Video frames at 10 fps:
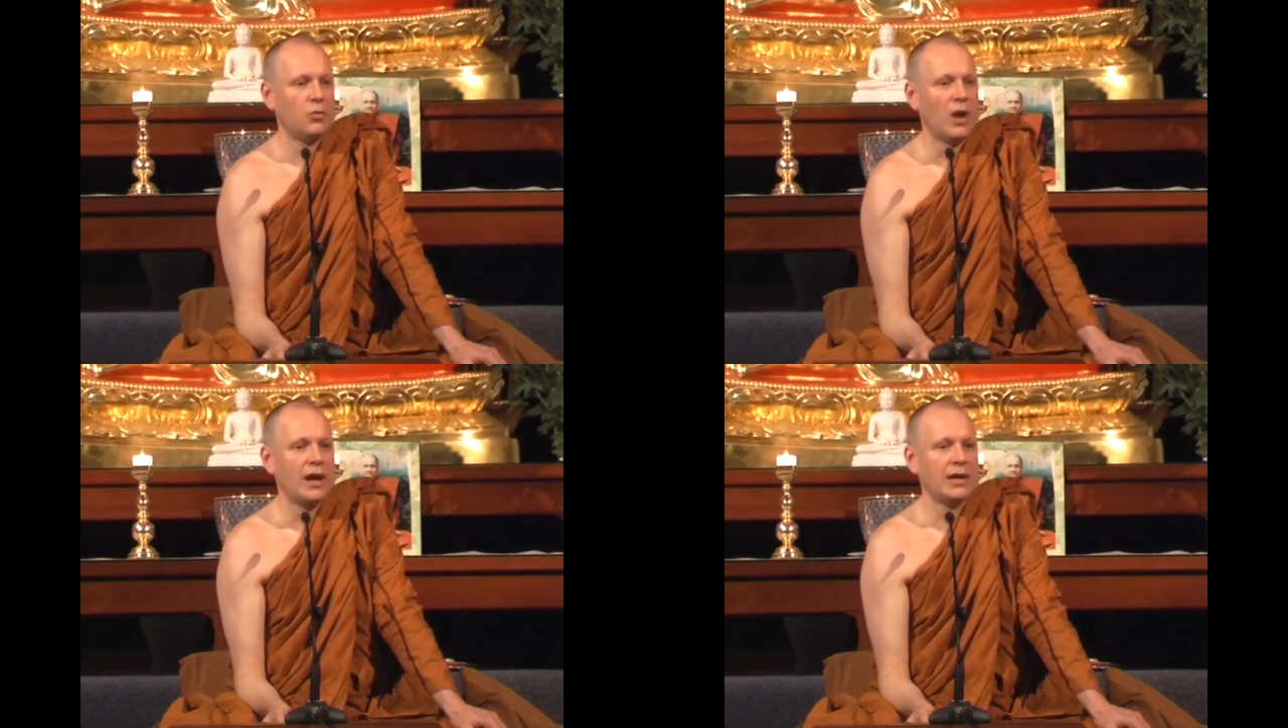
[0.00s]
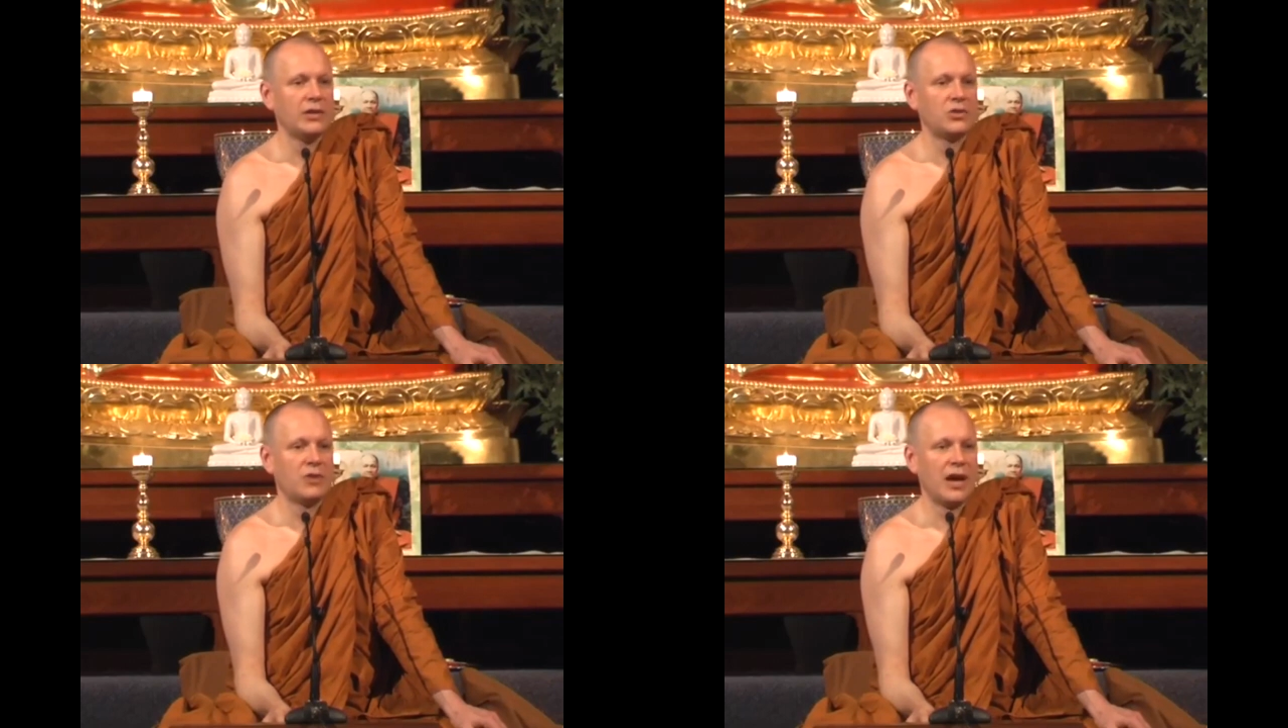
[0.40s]
Why
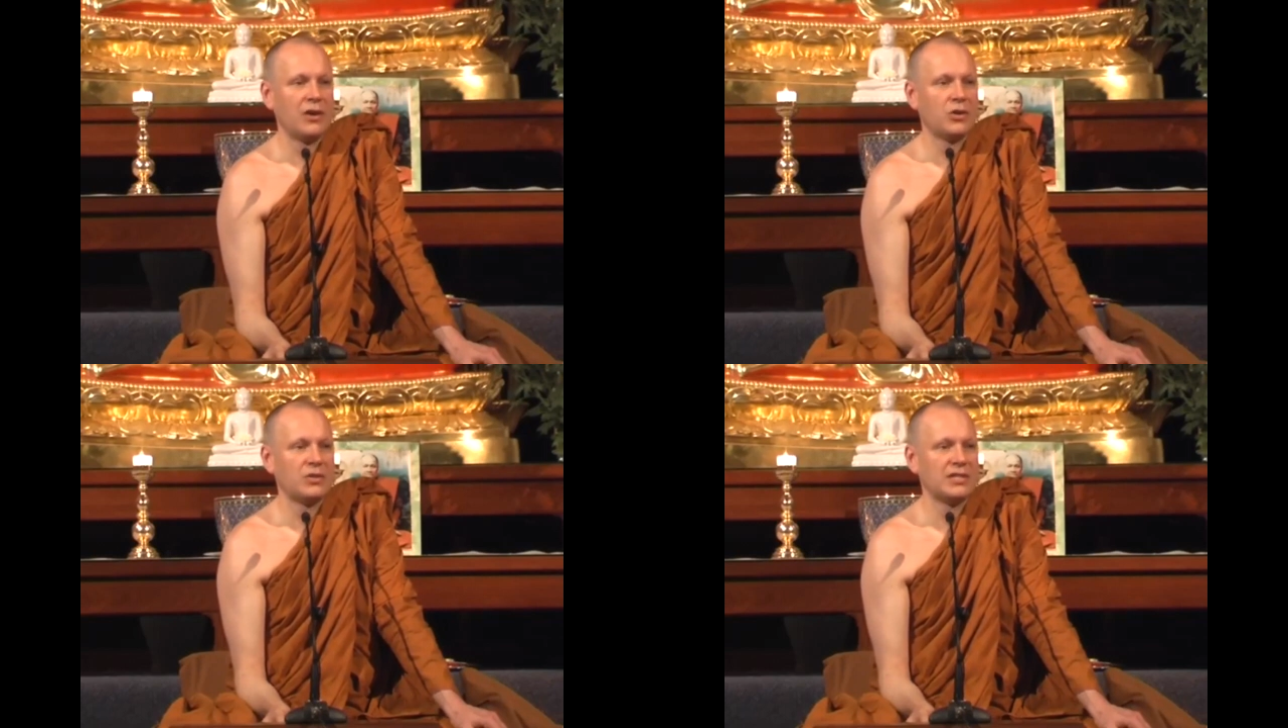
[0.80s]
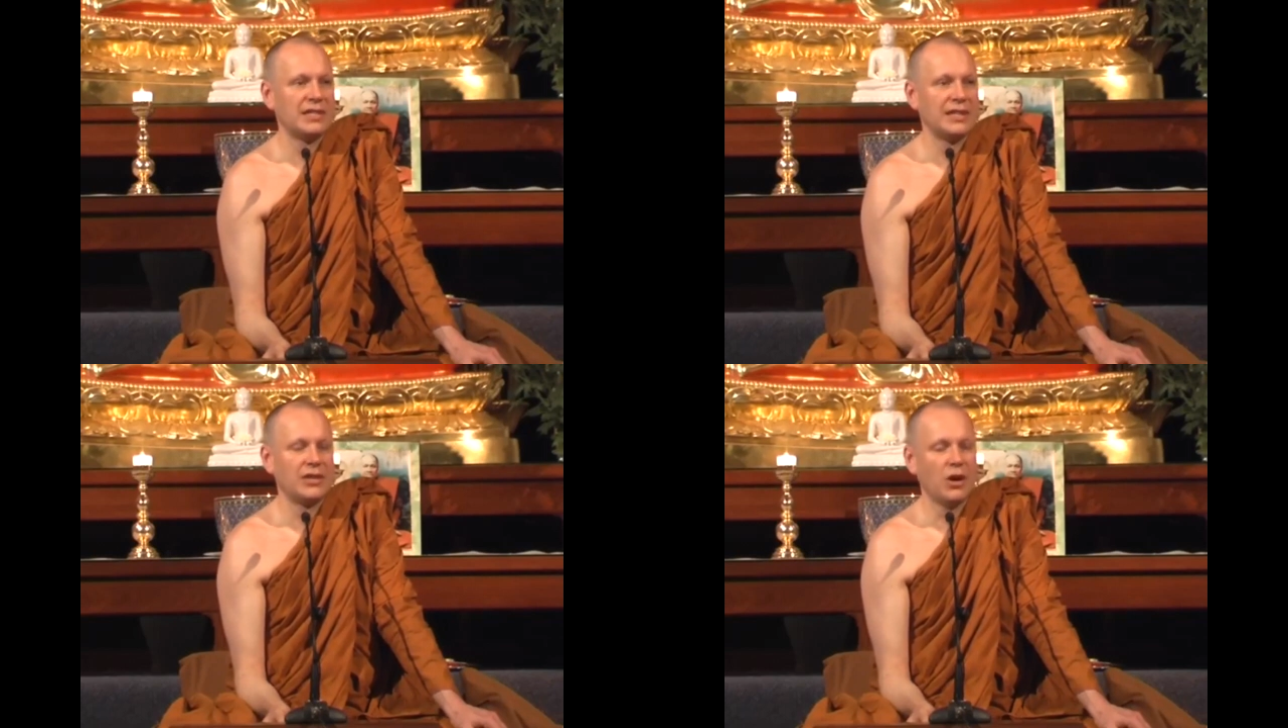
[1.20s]
should I go
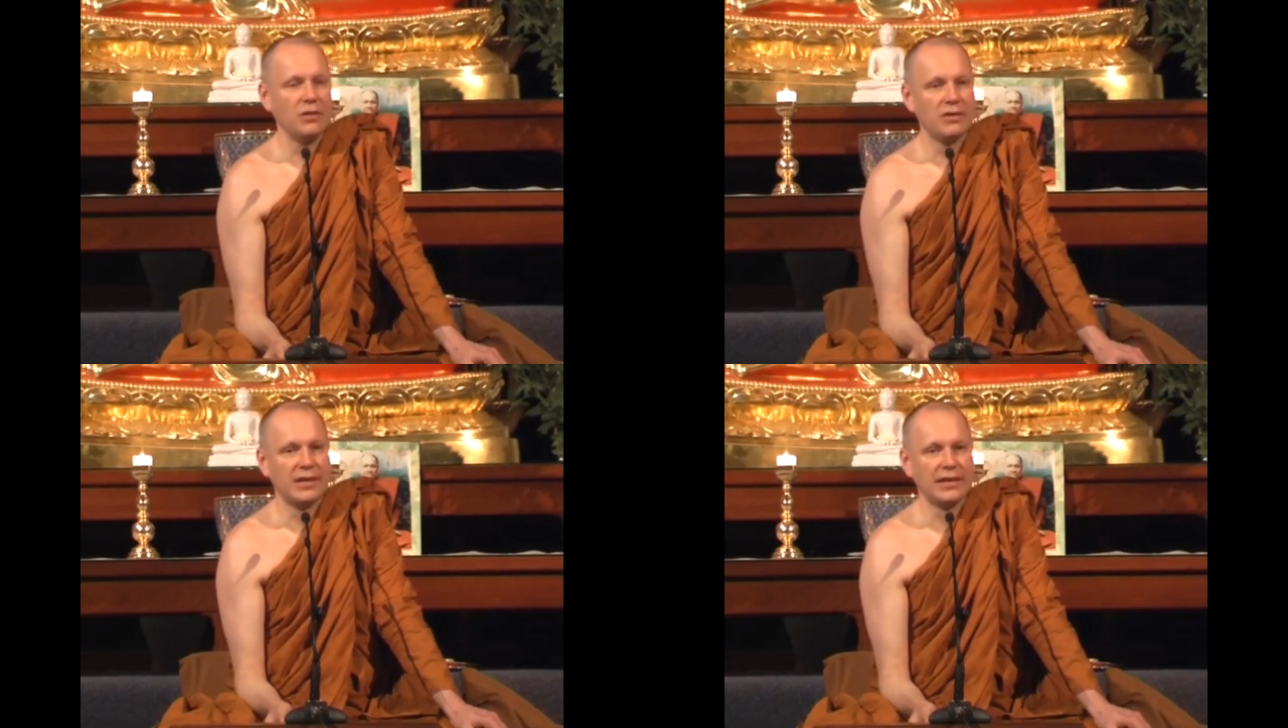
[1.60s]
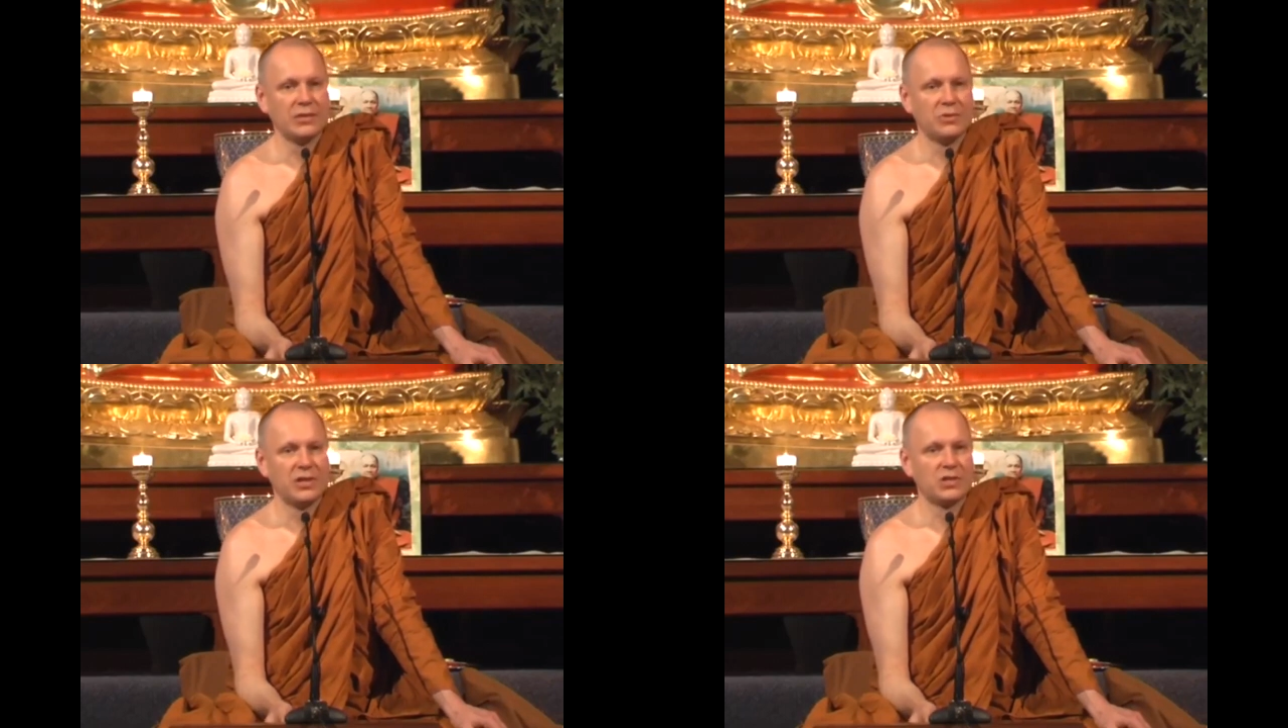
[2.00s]
seeking other
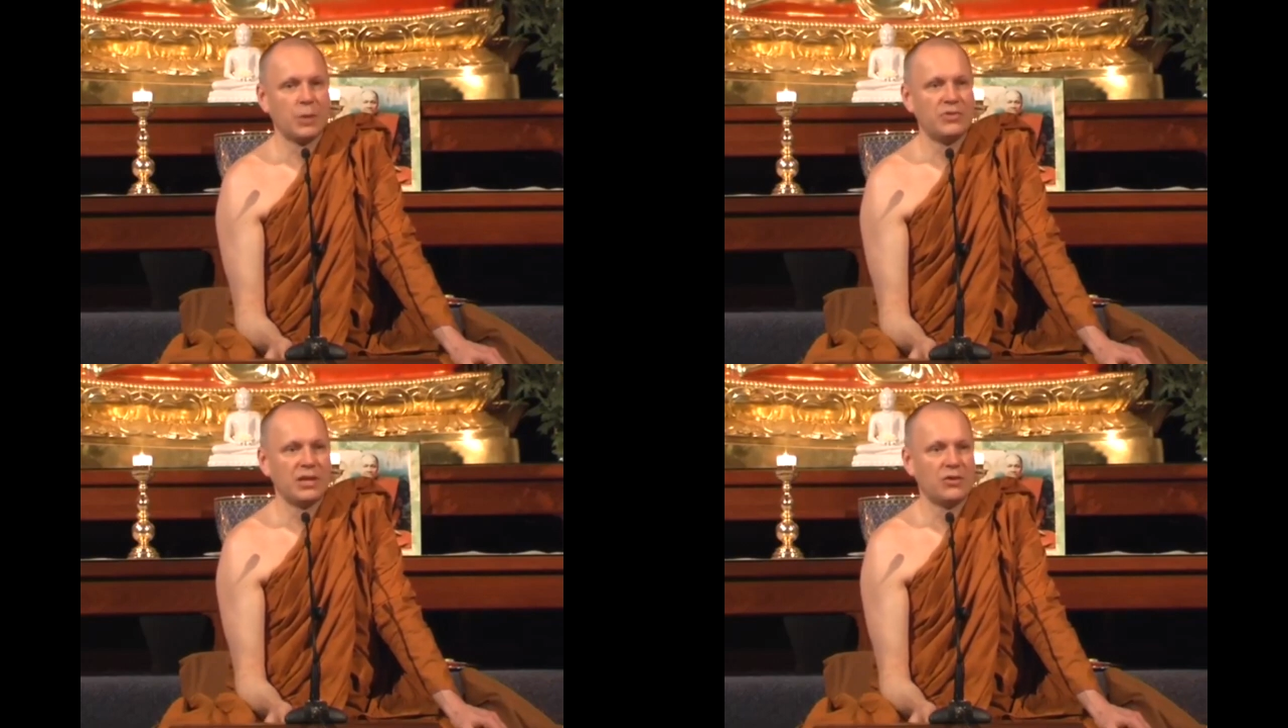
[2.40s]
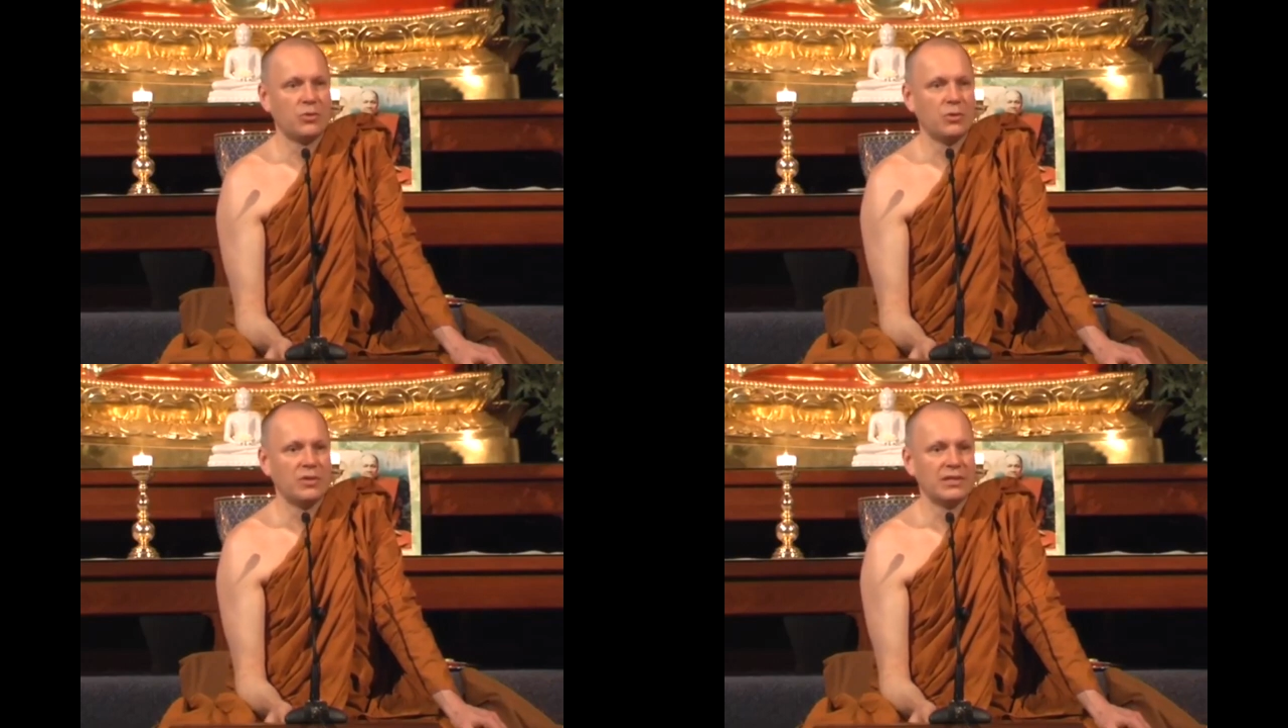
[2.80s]
things which are subject
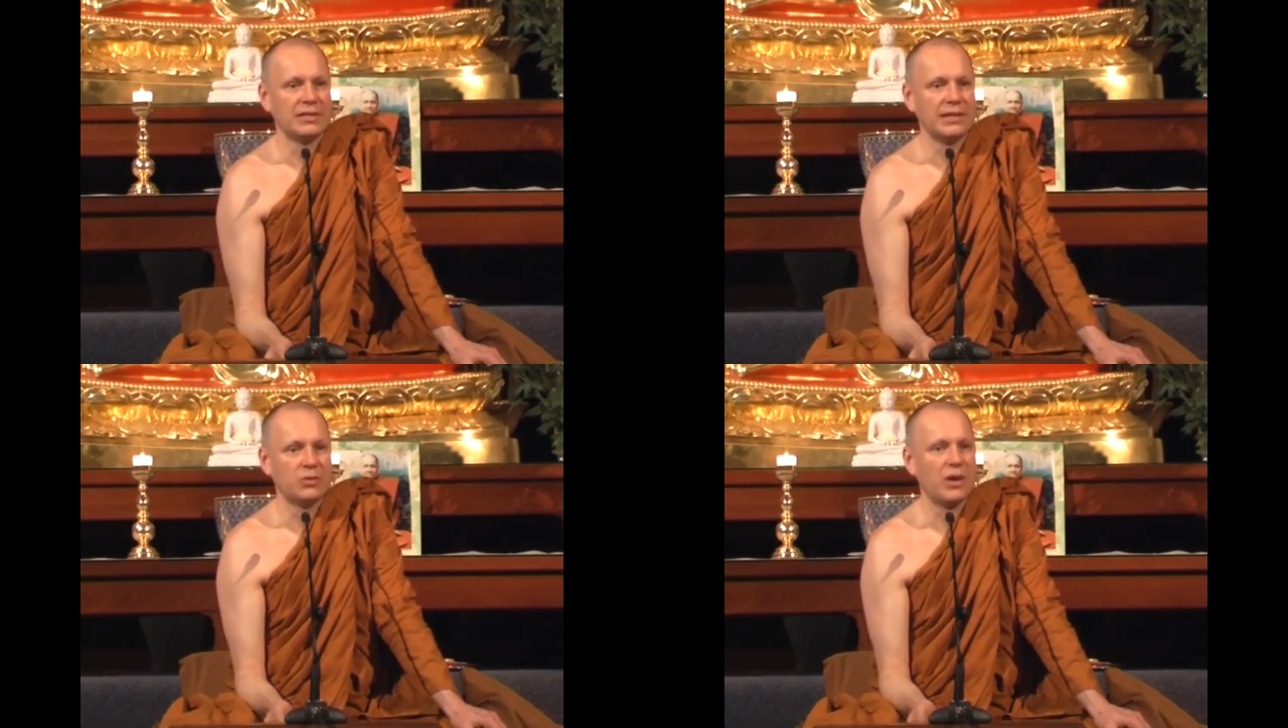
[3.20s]
to all these things?